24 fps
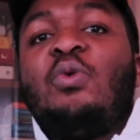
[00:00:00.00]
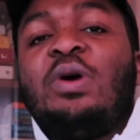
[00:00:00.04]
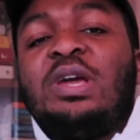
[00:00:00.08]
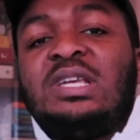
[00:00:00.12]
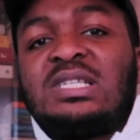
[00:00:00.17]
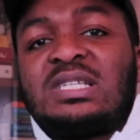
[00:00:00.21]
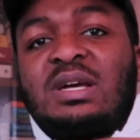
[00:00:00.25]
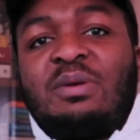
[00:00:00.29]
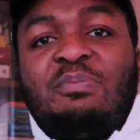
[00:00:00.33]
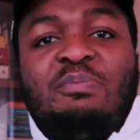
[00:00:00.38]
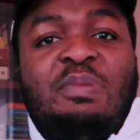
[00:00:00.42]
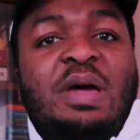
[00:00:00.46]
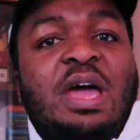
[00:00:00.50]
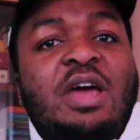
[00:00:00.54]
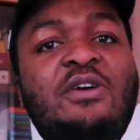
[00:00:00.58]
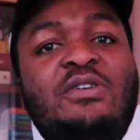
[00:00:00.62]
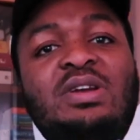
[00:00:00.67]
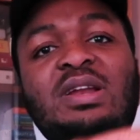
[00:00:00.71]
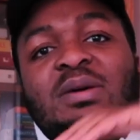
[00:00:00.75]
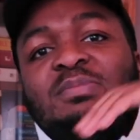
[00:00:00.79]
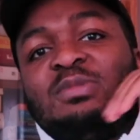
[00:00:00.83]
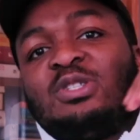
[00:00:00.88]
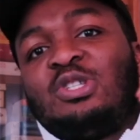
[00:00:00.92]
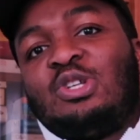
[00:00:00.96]

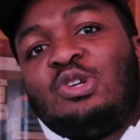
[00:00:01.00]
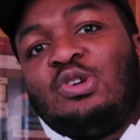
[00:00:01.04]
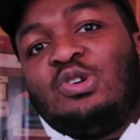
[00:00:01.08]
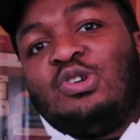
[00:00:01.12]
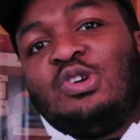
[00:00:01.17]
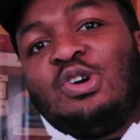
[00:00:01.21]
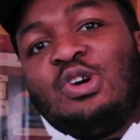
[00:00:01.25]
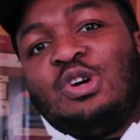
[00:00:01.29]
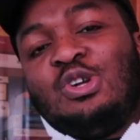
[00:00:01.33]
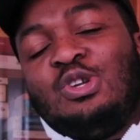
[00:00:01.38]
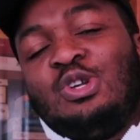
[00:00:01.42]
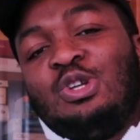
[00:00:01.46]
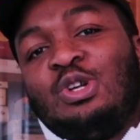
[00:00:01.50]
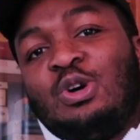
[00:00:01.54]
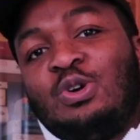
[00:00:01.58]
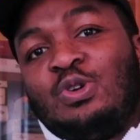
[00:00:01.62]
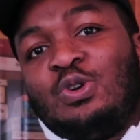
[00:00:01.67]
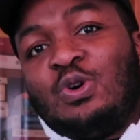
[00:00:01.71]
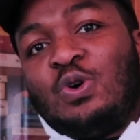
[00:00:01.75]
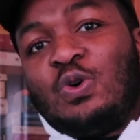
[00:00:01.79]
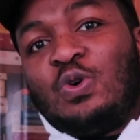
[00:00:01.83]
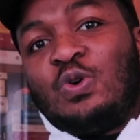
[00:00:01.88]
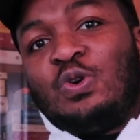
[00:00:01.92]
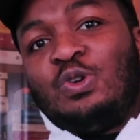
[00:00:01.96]
comparing them to, you know,
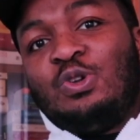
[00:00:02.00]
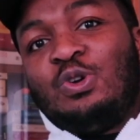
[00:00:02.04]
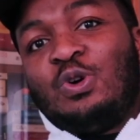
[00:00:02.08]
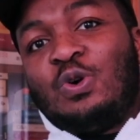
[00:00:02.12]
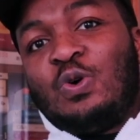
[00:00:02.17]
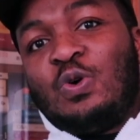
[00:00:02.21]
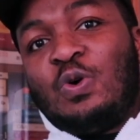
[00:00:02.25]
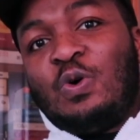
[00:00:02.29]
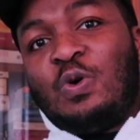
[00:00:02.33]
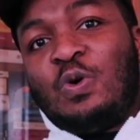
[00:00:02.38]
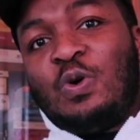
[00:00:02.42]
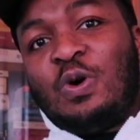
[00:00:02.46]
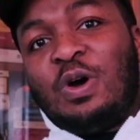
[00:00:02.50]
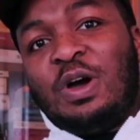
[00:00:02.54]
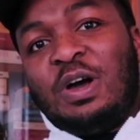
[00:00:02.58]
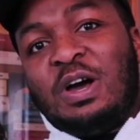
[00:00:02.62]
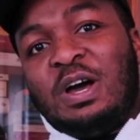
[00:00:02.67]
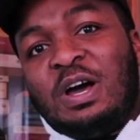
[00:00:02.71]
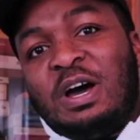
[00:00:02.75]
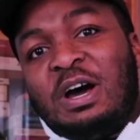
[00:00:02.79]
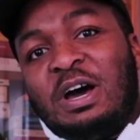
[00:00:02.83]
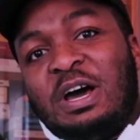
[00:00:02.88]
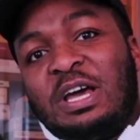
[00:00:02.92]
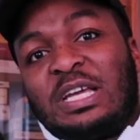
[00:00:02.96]
your
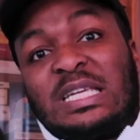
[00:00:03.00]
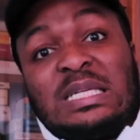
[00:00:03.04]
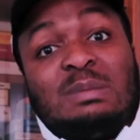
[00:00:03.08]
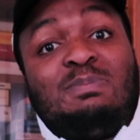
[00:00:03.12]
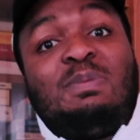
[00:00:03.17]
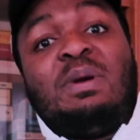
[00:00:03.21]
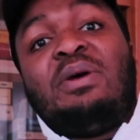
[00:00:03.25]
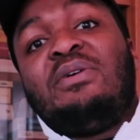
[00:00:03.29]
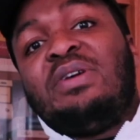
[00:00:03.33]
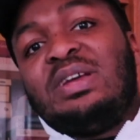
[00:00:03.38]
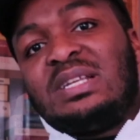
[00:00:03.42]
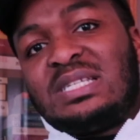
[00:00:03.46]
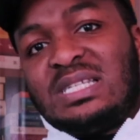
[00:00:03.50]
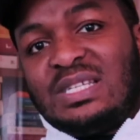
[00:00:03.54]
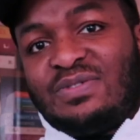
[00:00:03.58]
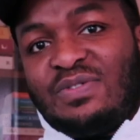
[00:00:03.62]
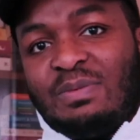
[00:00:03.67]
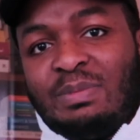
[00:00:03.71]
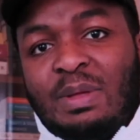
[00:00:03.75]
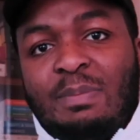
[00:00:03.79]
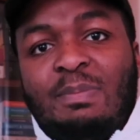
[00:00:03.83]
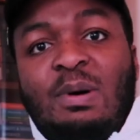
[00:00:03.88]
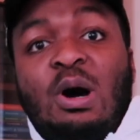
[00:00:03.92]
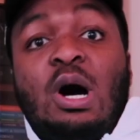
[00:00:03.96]
experiences
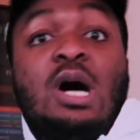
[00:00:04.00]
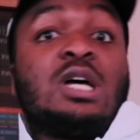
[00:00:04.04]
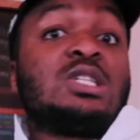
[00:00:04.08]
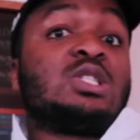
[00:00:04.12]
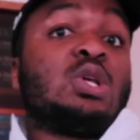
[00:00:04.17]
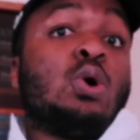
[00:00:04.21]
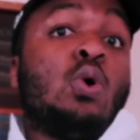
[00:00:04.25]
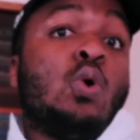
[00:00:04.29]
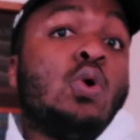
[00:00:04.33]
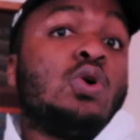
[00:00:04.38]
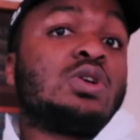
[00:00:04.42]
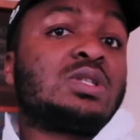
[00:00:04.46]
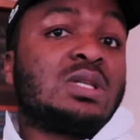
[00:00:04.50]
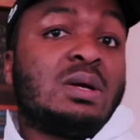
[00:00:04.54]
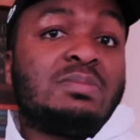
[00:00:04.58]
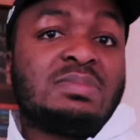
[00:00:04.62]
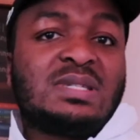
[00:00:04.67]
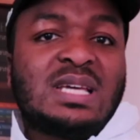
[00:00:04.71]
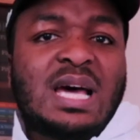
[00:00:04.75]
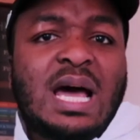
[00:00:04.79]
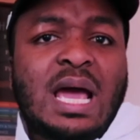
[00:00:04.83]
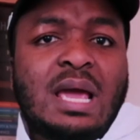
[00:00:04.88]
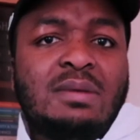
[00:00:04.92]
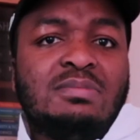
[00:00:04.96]
from the past. Or
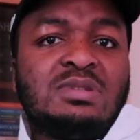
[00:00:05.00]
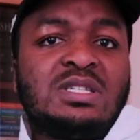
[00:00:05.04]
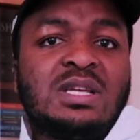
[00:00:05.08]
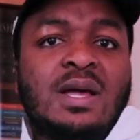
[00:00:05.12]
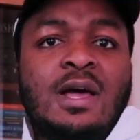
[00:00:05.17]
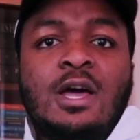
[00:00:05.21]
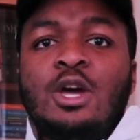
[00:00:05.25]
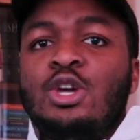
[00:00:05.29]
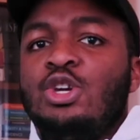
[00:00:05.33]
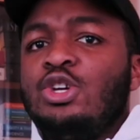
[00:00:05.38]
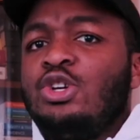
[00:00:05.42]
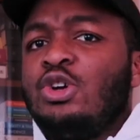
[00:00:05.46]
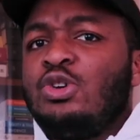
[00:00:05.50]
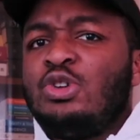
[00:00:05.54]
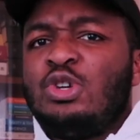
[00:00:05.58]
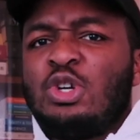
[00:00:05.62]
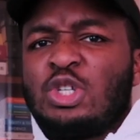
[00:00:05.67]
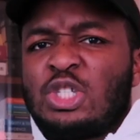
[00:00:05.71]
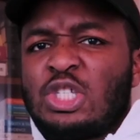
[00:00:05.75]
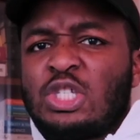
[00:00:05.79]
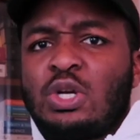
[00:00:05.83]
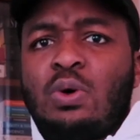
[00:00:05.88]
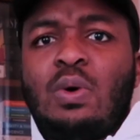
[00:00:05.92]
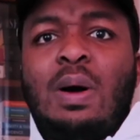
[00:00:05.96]
sometimes, you know, you're
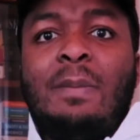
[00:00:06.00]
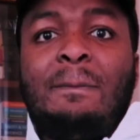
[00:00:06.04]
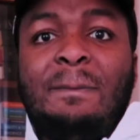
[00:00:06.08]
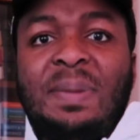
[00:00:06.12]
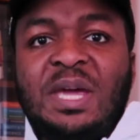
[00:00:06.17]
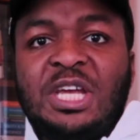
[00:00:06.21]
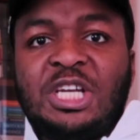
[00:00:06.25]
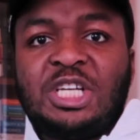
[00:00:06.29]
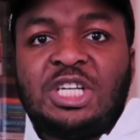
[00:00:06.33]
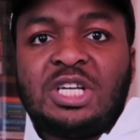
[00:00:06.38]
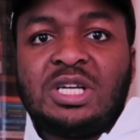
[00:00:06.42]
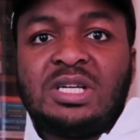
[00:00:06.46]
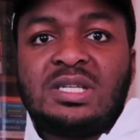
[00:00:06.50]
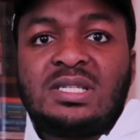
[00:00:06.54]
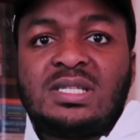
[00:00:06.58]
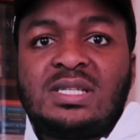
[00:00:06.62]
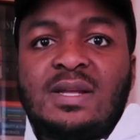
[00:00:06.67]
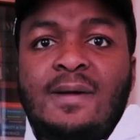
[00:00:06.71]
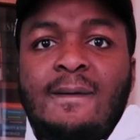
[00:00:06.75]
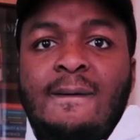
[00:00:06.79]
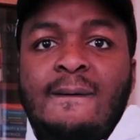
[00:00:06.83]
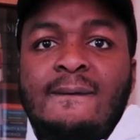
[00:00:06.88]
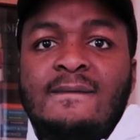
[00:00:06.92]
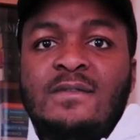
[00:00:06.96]
so
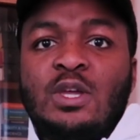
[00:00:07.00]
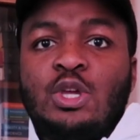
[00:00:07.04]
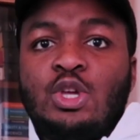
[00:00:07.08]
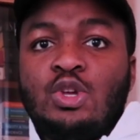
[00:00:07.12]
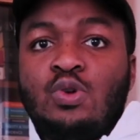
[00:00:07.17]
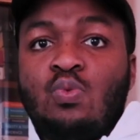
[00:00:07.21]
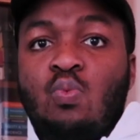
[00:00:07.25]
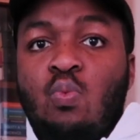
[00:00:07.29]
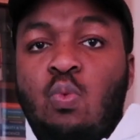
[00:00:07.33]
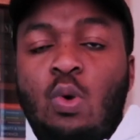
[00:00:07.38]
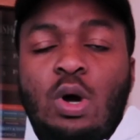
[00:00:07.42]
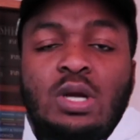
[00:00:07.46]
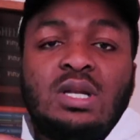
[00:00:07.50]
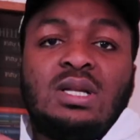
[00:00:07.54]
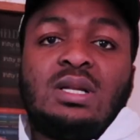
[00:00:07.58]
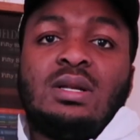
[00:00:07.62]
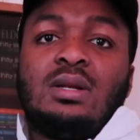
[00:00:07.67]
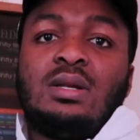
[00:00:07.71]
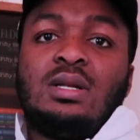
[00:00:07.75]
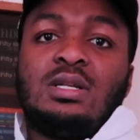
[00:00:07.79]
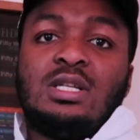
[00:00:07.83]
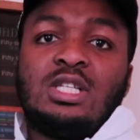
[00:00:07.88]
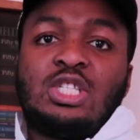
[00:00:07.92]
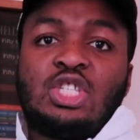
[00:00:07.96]
ambitious, you want
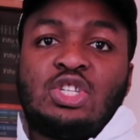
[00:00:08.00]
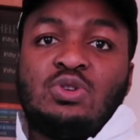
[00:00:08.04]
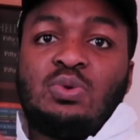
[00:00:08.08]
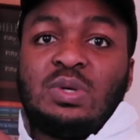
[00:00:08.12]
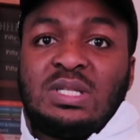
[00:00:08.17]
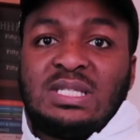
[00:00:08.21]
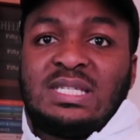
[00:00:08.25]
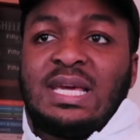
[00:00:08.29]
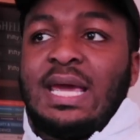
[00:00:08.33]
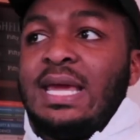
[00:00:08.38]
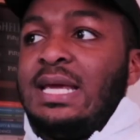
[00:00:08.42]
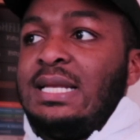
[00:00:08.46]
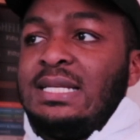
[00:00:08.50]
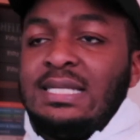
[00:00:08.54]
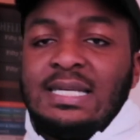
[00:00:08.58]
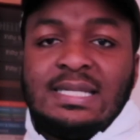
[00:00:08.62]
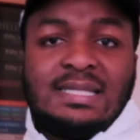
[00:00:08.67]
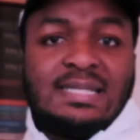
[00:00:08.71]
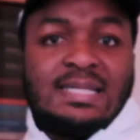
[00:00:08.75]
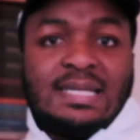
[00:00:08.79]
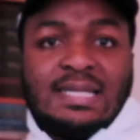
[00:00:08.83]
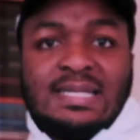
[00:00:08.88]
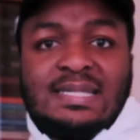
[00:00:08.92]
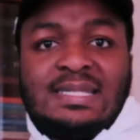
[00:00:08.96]
to attain
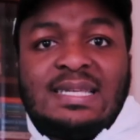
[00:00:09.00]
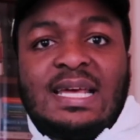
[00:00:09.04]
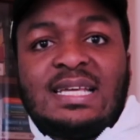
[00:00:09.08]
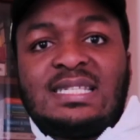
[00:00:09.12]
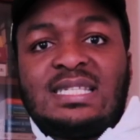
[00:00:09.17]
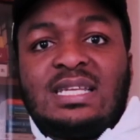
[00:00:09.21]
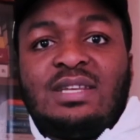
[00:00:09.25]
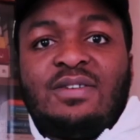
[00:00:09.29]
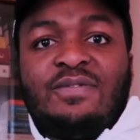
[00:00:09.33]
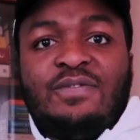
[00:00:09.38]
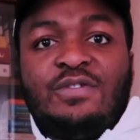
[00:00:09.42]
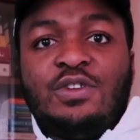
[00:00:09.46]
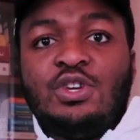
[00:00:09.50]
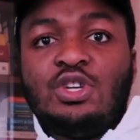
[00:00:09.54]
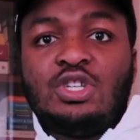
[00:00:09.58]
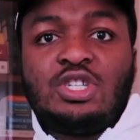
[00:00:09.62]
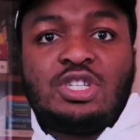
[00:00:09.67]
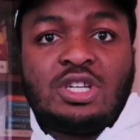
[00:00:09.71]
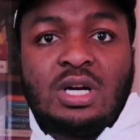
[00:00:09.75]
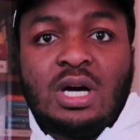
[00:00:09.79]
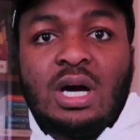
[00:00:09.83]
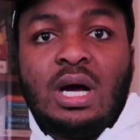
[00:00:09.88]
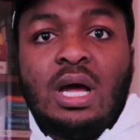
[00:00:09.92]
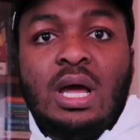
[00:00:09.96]
this success in the
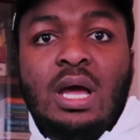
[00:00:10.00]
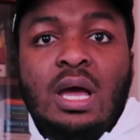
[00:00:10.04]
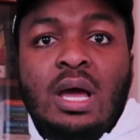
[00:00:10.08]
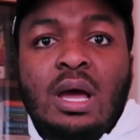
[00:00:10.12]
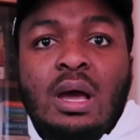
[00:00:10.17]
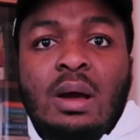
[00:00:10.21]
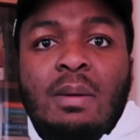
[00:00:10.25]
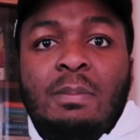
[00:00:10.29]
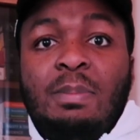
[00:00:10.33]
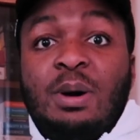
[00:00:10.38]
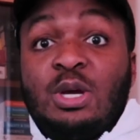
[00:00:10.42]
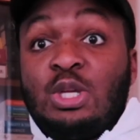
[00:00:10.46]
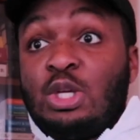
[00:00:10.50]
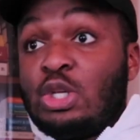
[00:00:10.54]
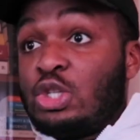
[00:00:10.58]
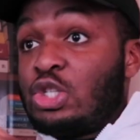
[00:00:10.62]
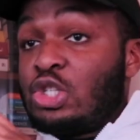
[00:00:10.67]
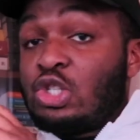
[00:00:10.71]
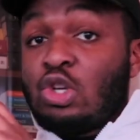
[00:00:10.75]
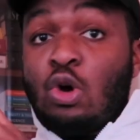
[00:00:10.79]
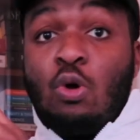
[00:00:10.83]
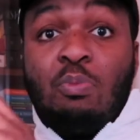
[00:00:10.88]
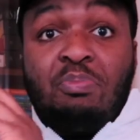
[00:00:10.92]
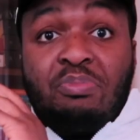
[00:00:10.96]
future, but you're
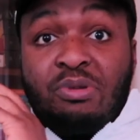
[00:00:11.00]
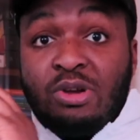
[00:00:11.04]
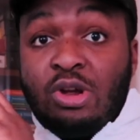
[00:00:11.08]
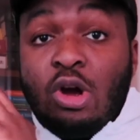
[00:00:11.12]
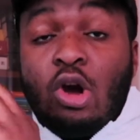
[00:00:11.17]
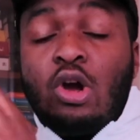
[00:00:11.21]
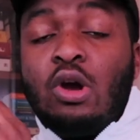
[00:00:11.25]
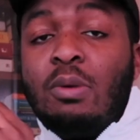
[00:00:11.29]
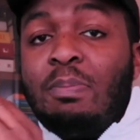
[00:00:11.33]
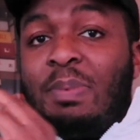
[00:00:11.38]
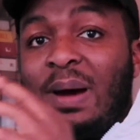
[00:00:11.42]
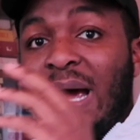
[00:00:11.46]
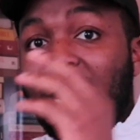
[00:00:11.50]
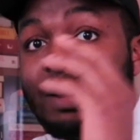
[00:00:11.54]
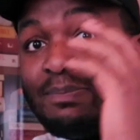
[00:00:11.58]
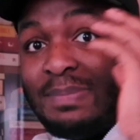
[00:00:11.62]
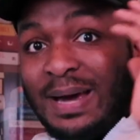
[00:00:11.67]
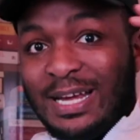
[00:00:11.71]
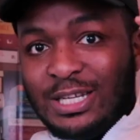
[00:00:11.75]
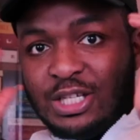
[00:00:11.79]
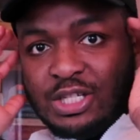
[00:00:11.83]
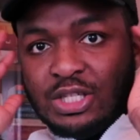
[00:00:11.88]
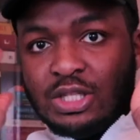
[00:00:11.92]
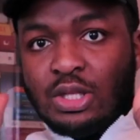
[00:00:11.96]
so preoccupied
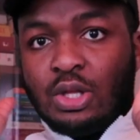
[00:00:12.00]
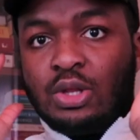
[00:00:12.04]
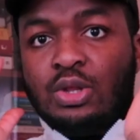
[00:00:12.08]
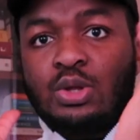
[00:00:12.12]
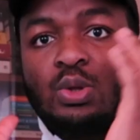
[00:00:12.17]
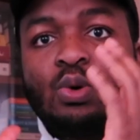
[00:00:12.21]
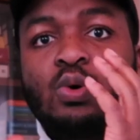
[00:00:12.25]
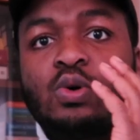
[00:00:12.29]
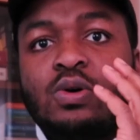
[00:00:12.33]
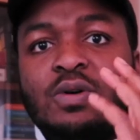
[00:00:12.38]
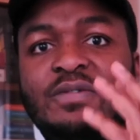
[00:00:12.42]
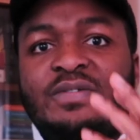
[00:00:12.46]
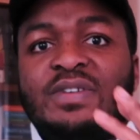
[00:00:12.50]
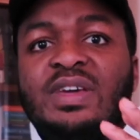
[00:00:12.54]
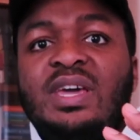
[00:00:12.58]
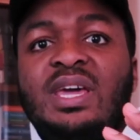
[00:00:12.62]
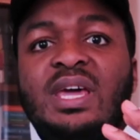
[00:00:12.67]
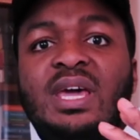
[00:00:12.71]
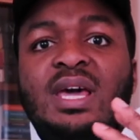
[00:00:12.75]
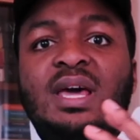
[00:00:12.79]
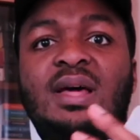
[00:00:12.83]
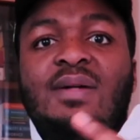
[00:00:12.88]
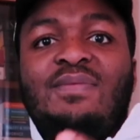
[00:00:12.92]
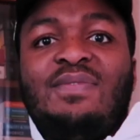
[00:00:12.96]
by just the thought of
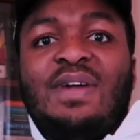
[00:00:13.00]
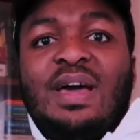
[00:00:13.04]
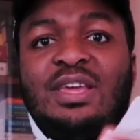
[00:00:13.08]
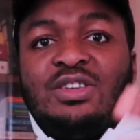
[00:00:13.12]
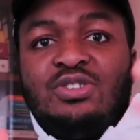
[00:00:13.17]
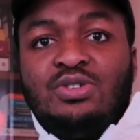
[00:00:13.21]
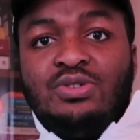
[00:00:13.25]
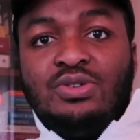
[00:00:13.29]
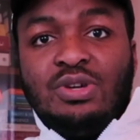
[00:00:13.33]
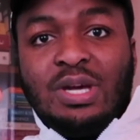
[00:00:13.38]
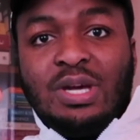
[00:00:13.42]
it that you